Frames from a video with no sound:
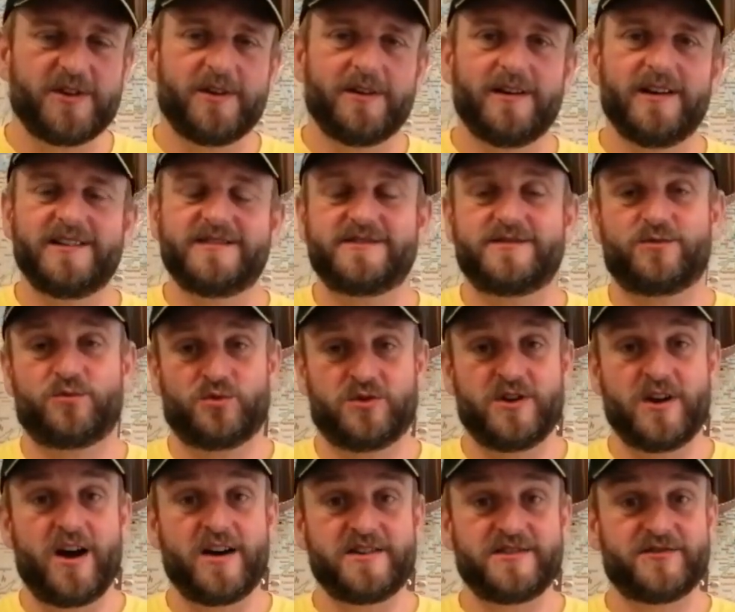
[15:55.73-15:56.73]
so it's
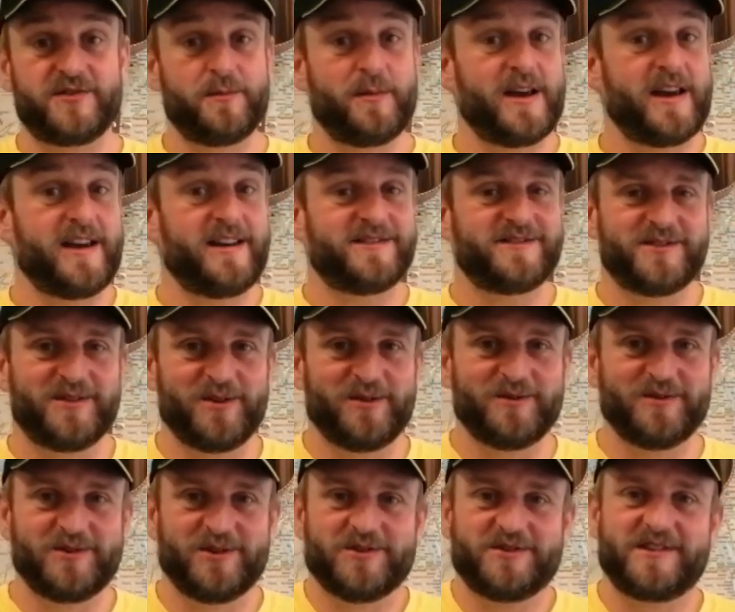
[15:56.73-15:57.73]
nice for me
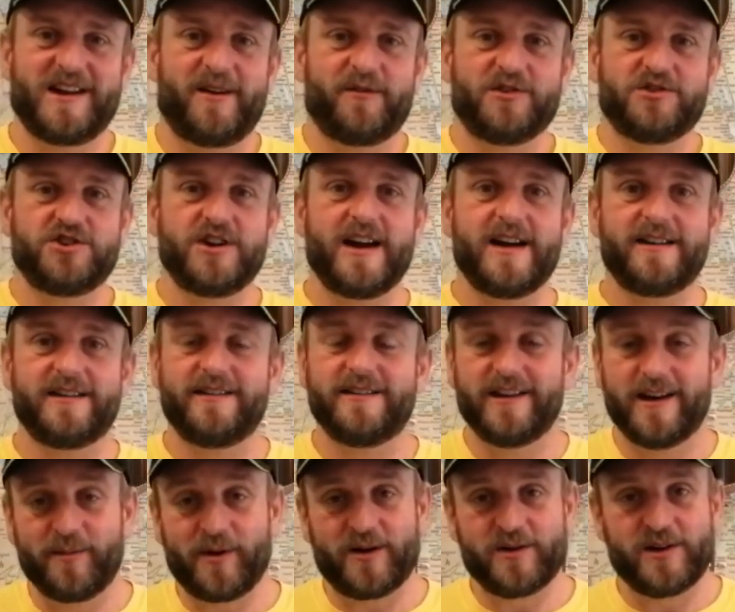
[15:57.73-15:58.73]
to just have a chat
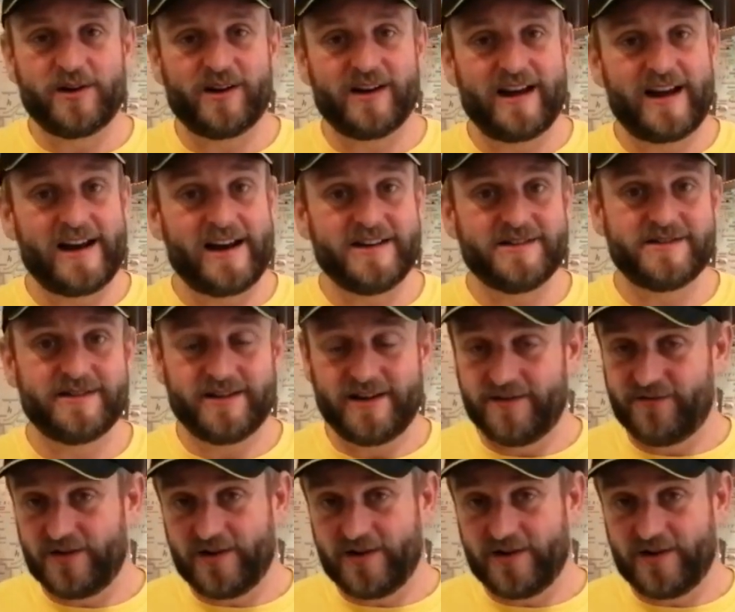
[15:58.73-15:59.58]
about ukuleles,